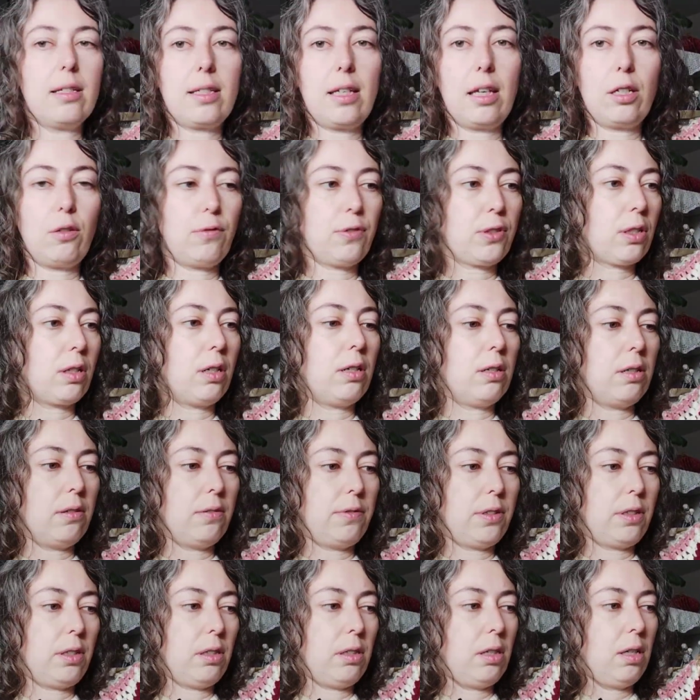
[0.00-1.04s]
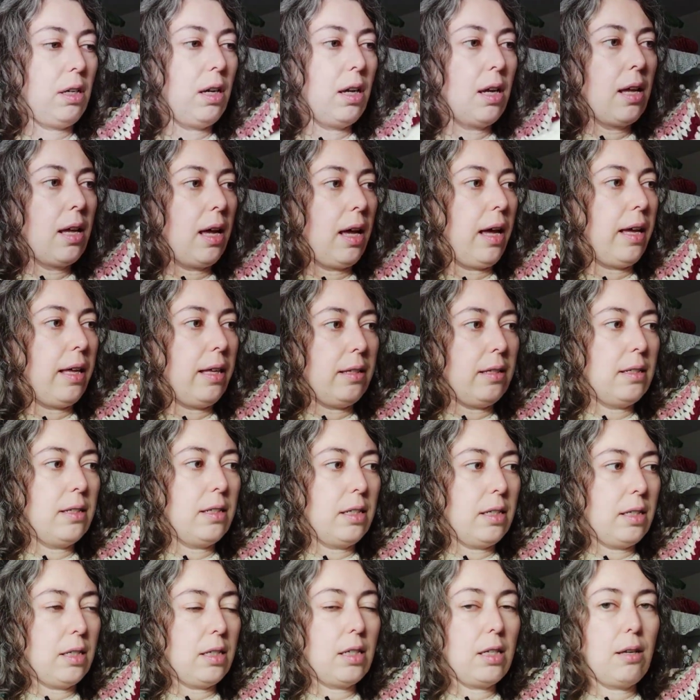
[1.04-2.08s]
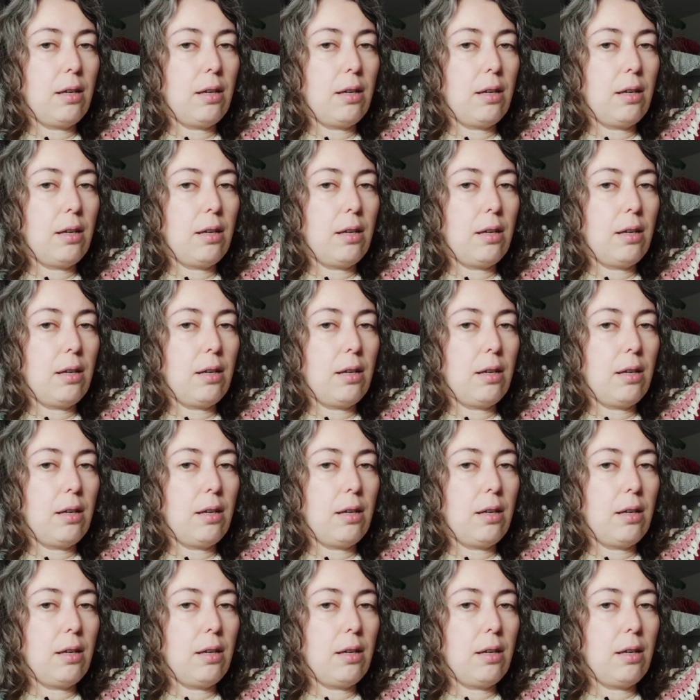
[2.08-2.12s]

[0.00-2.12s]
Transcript: set of scarves and